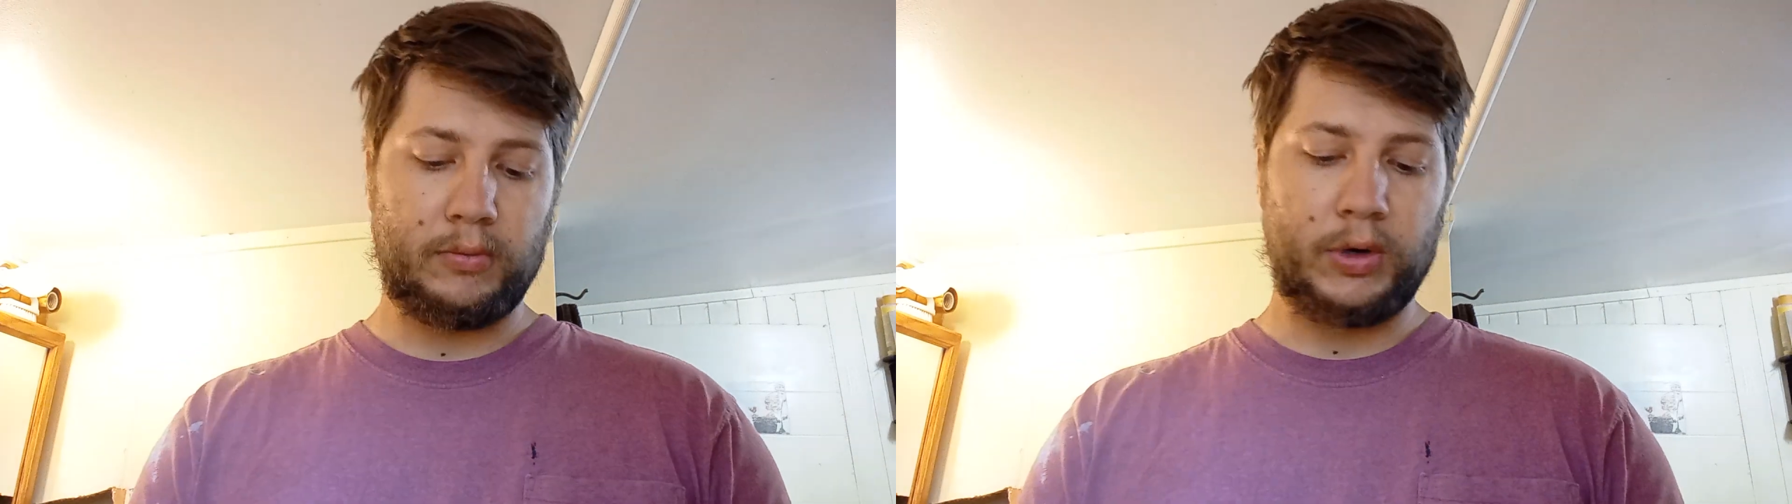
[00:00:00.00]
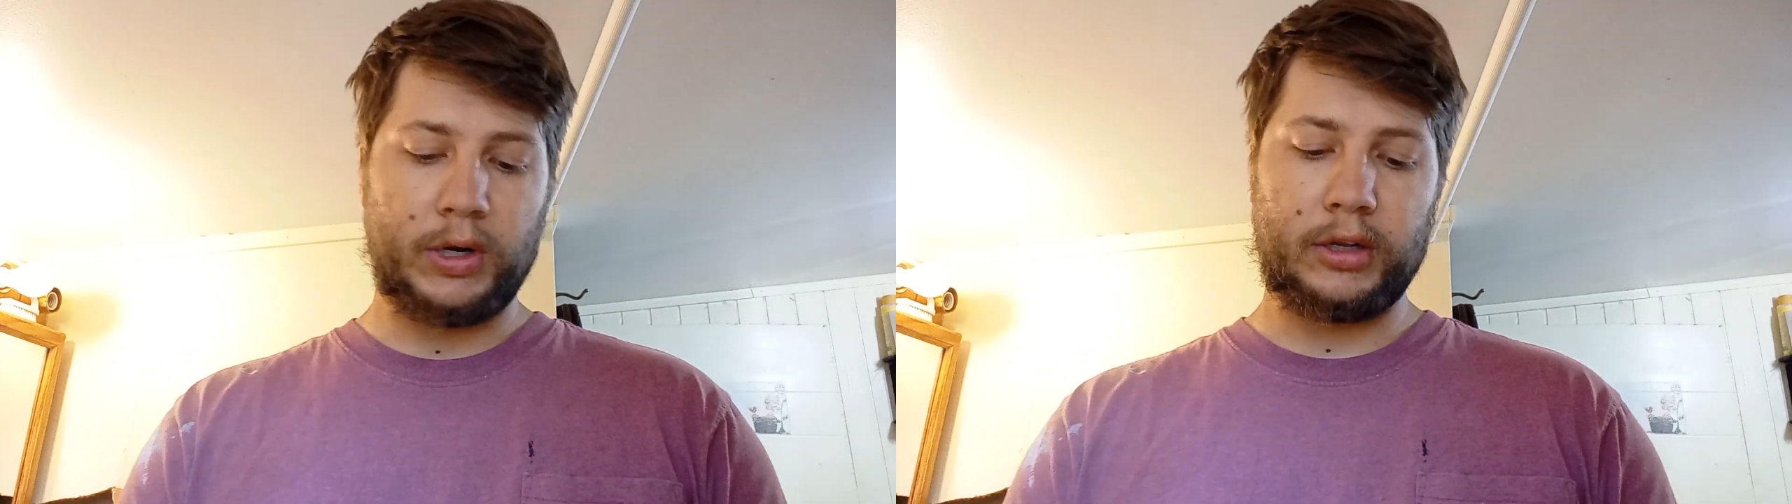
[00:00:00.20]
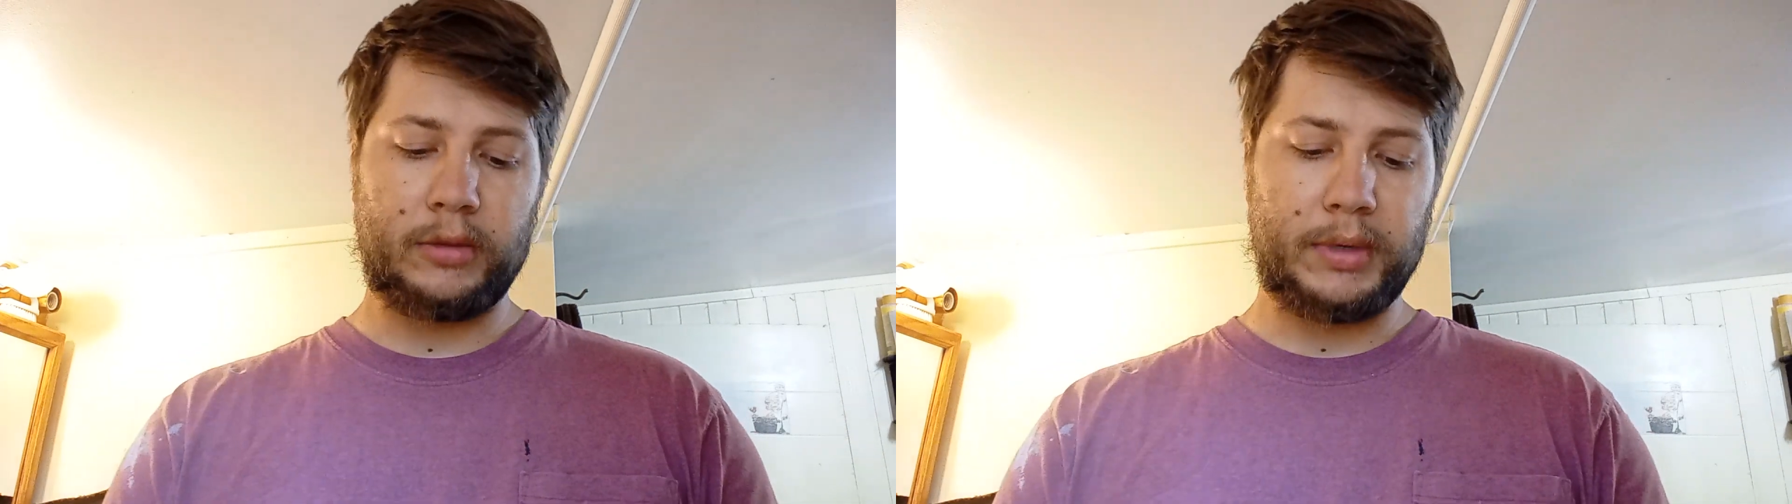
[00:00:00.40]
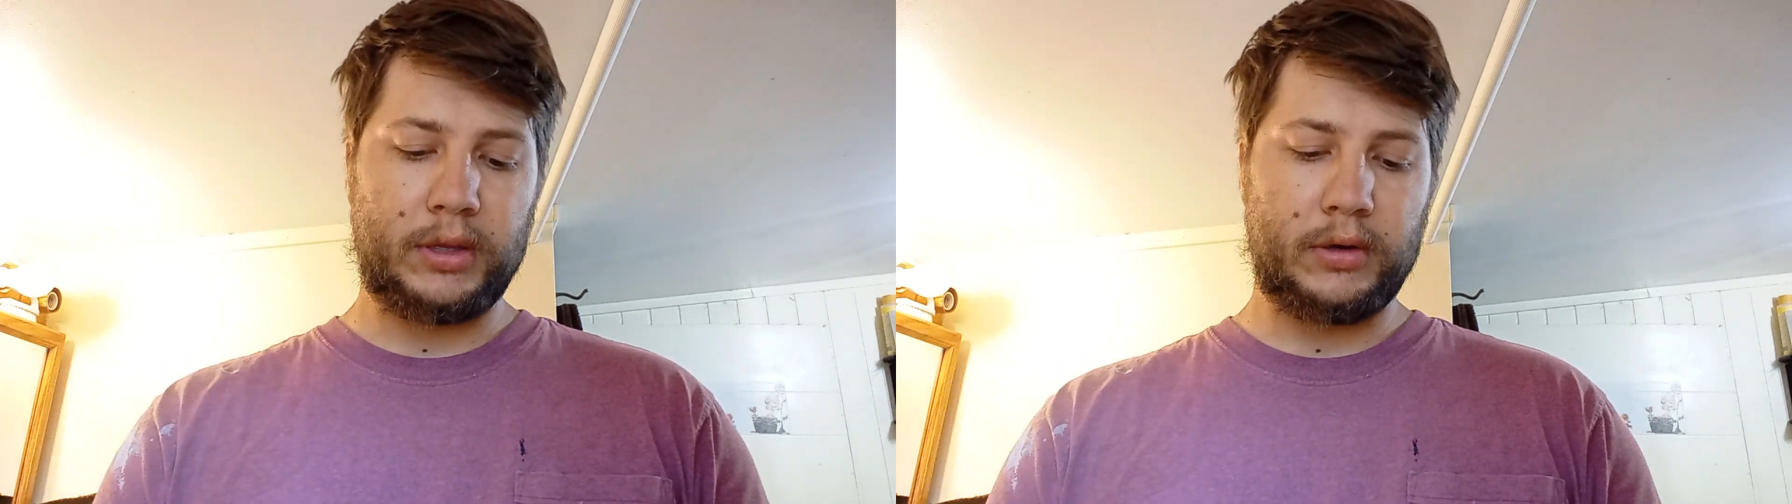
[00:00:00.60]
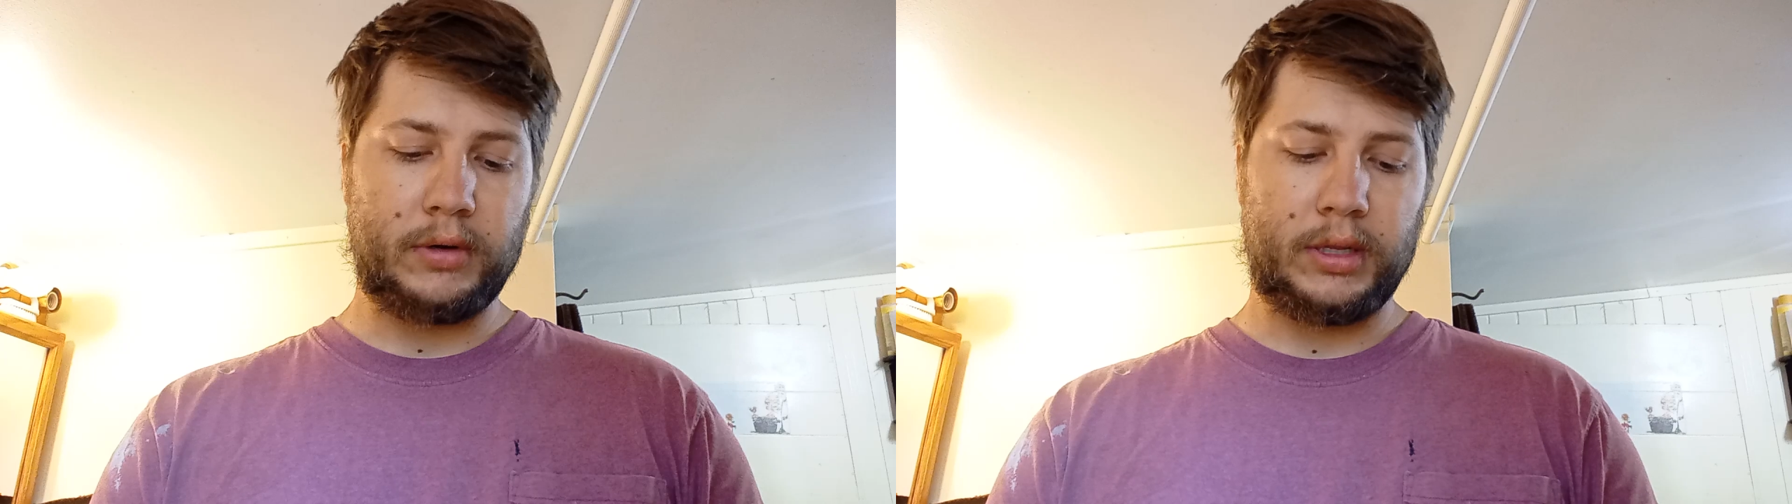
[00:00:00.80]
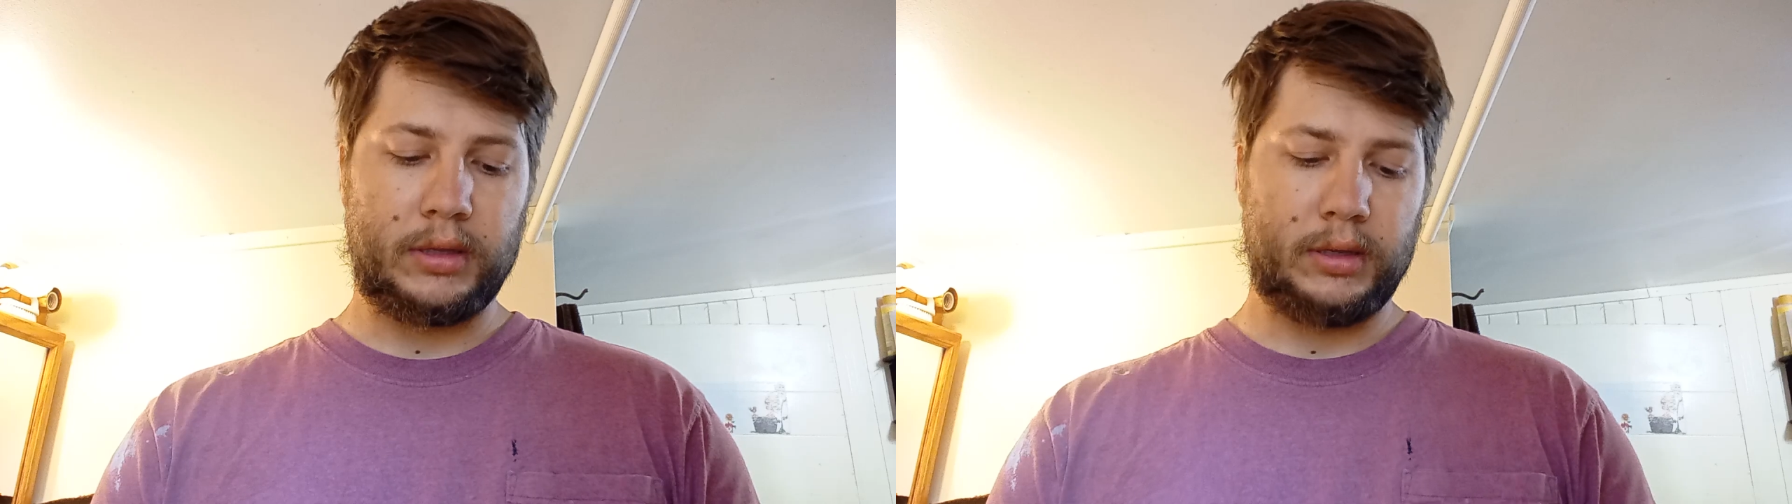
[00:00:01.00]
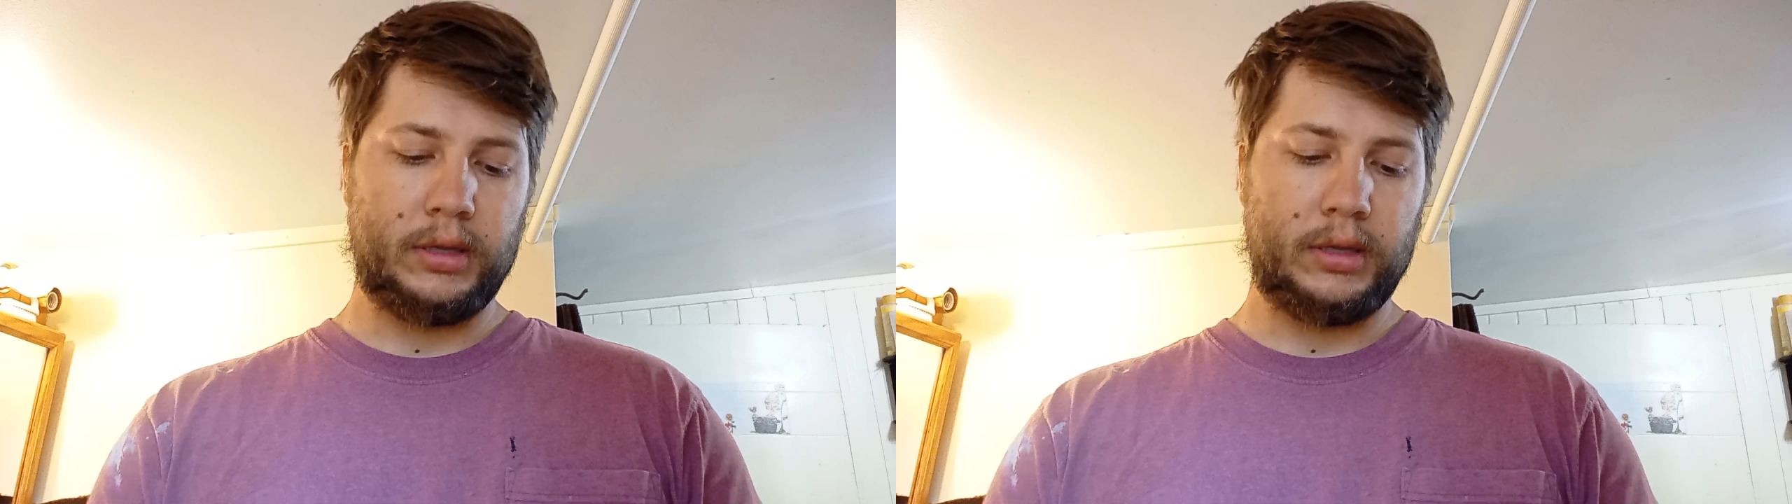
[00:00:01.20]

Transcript: we're going to be doing,